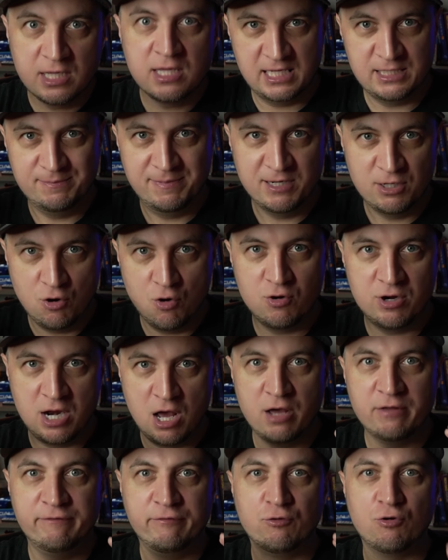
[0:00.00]
that's been going
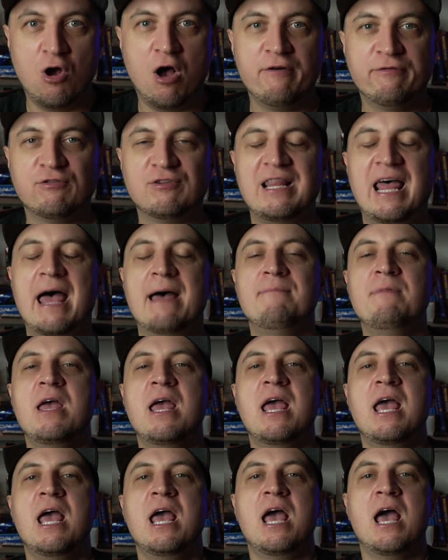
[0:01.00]
on for OfferLab,
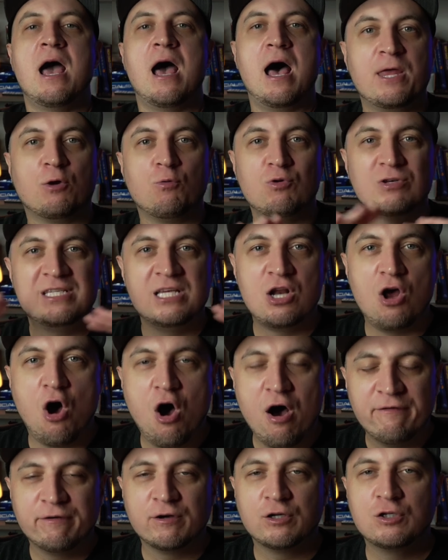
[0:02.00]
there was an
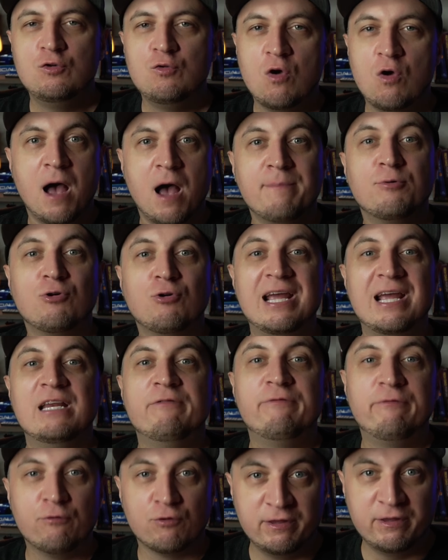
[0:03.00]
offer to
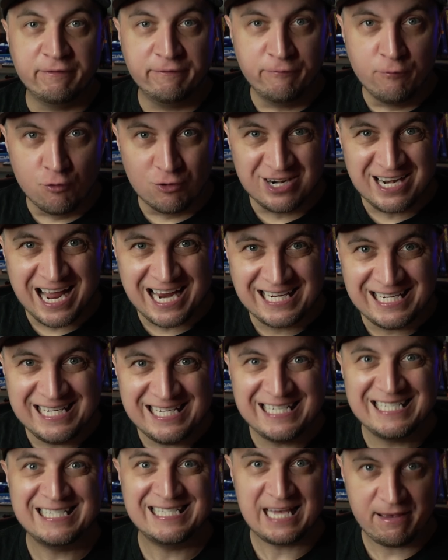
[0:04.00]
upgrade for the
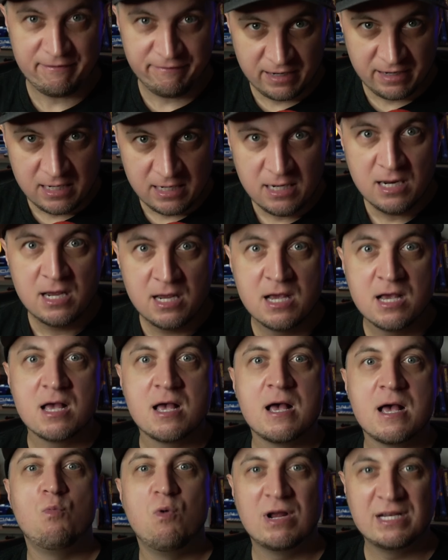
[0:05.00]
$497
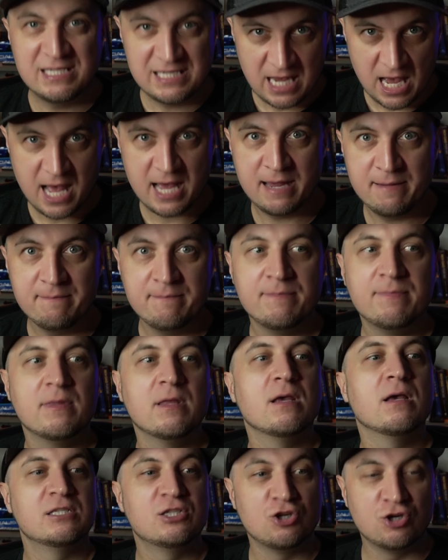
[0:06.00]
one-time
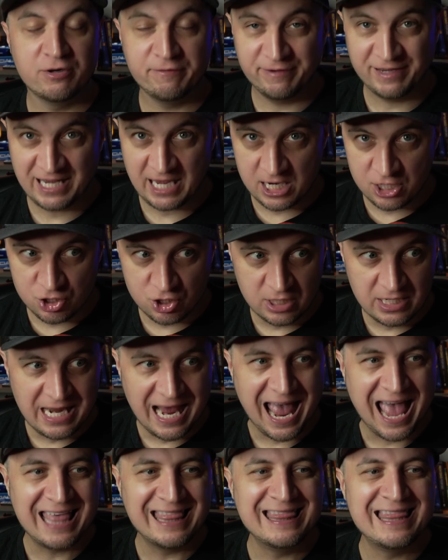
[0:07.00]

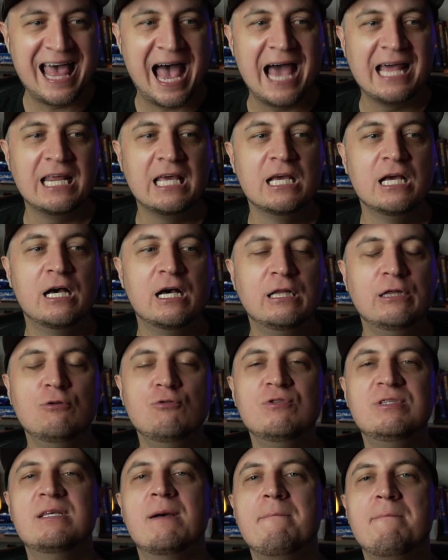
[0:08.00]
certification, and that
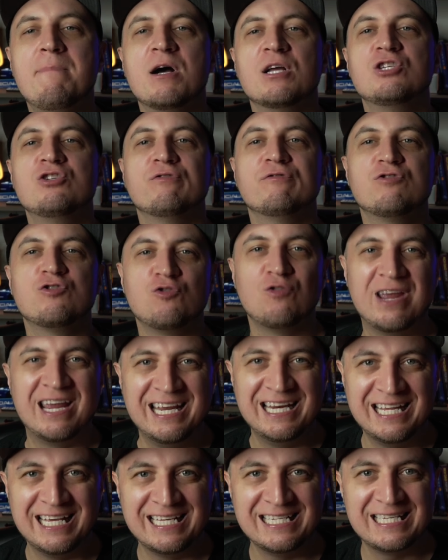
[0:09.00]
includes a bunch of
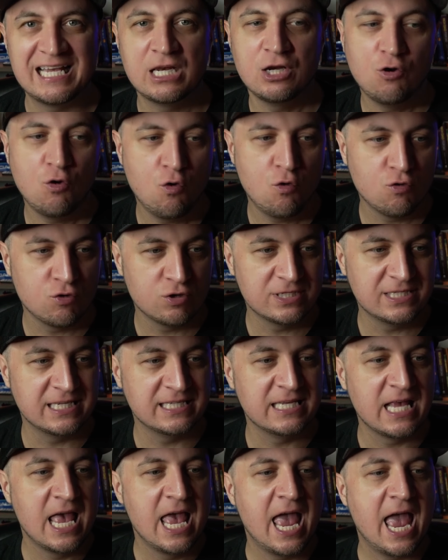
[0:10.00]
trainings and
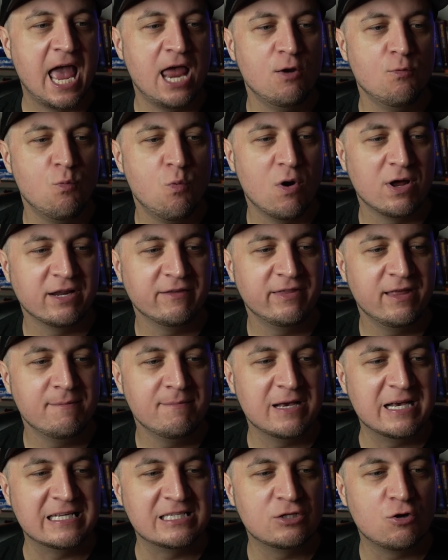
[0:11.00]
courses. And one of
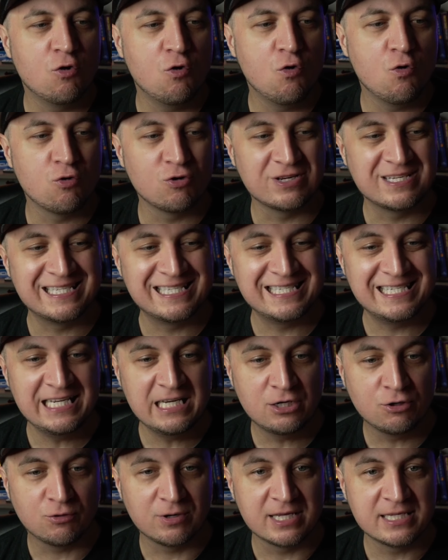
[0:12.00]
them is Course
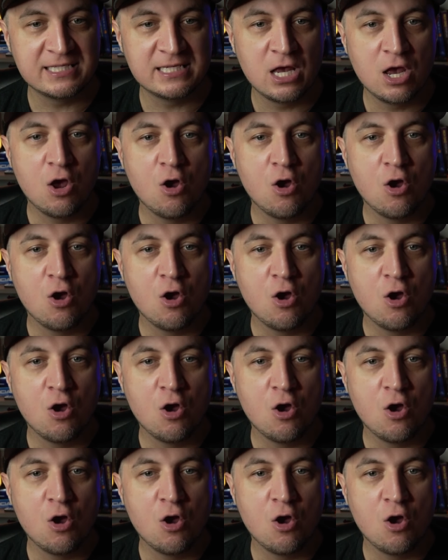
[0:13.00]
Secrets,